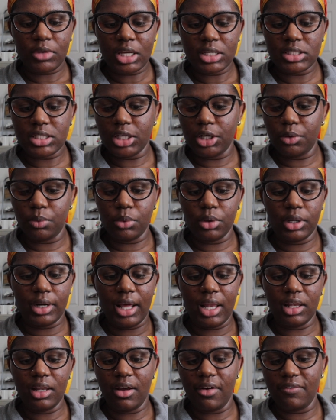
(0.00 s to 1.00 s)
cedarwood,
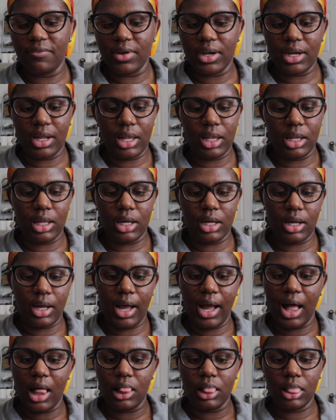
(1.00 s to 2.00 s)
I love vanilla,
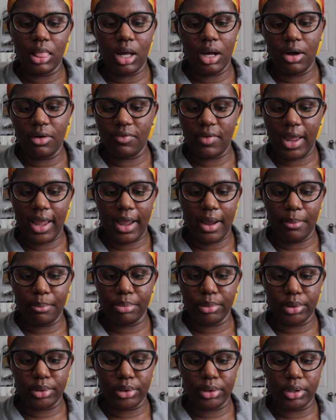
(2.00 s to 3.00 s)
I love
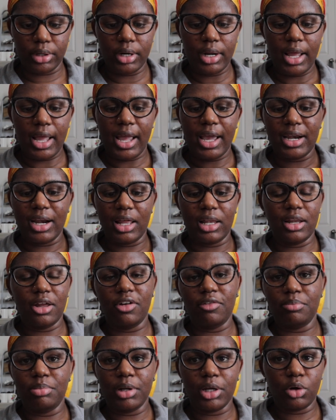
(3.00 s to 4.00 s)
amber, and I
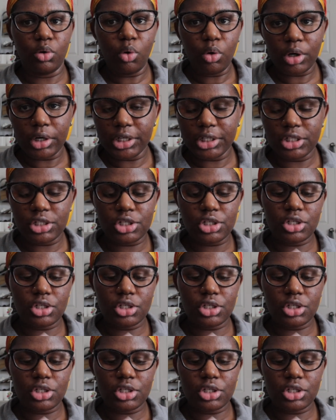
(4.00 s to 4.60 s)
love blood orange.